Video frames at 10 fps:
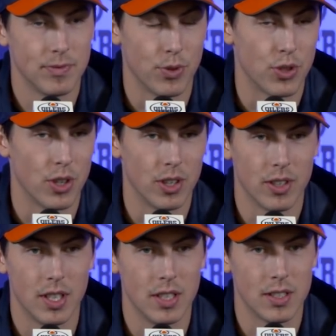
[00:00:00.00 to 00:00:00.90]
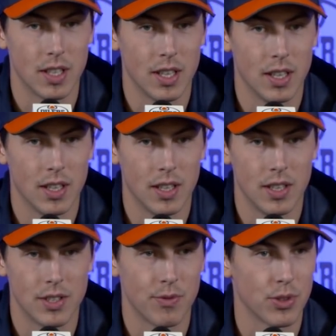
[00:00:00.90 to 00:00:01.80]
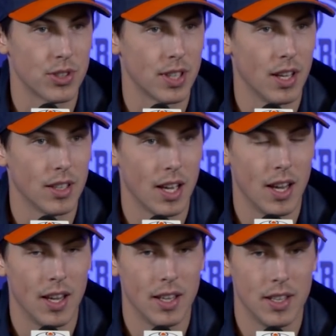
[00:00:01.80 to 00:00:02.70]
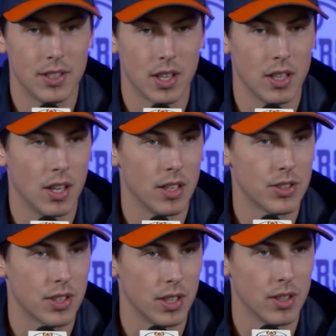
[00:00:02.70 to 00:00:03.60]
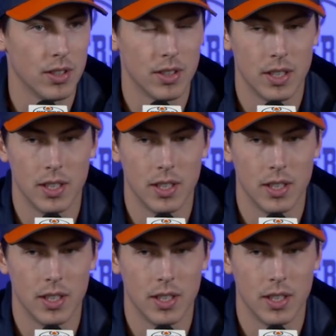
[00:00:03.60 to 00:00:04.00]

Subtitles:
For sure. He's a versatile guy. He's got a lot of skill.